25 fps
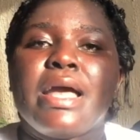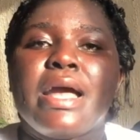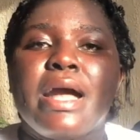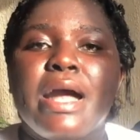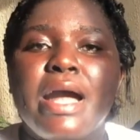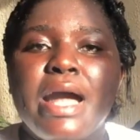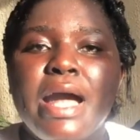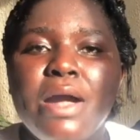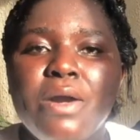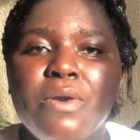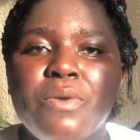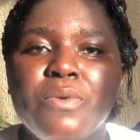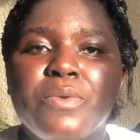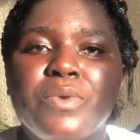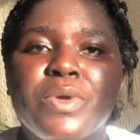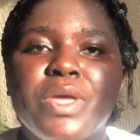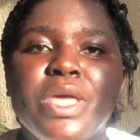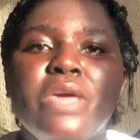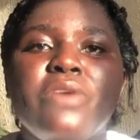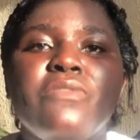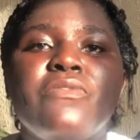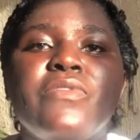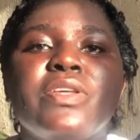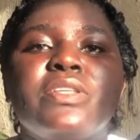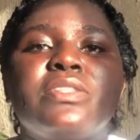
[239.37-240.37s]
How?
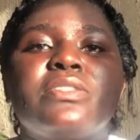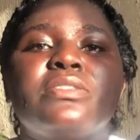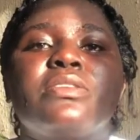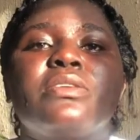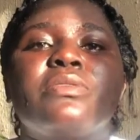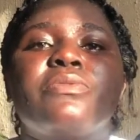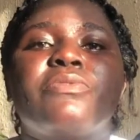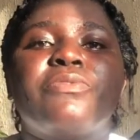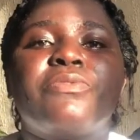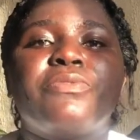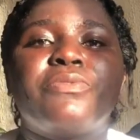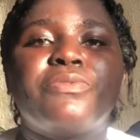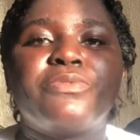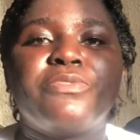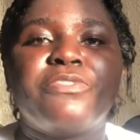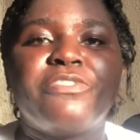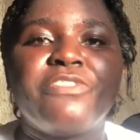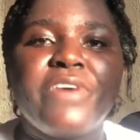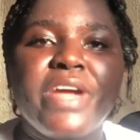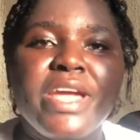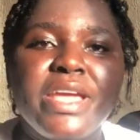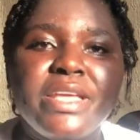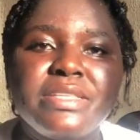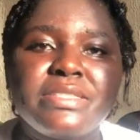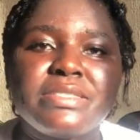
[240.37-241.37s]
If it's the
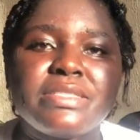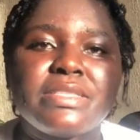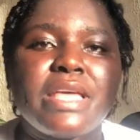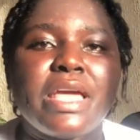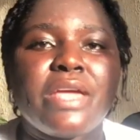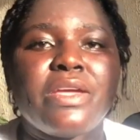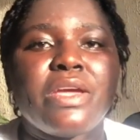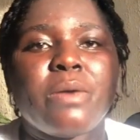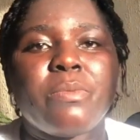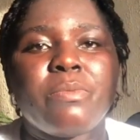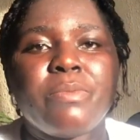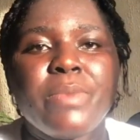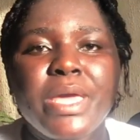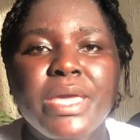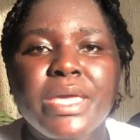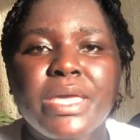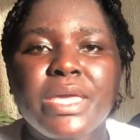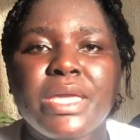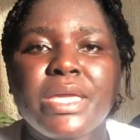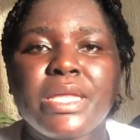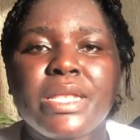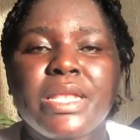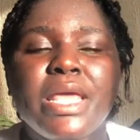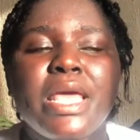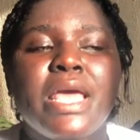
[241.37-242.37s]
friends that you're
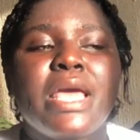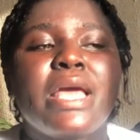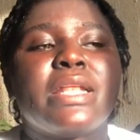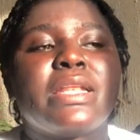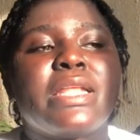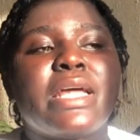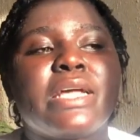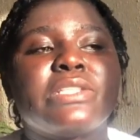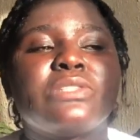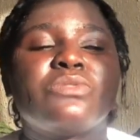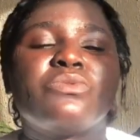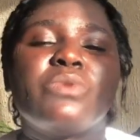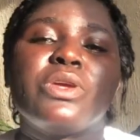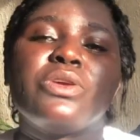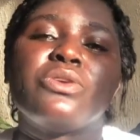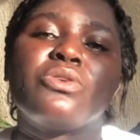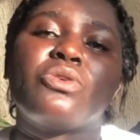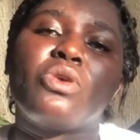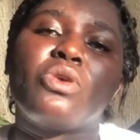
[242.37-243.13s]
making, that when you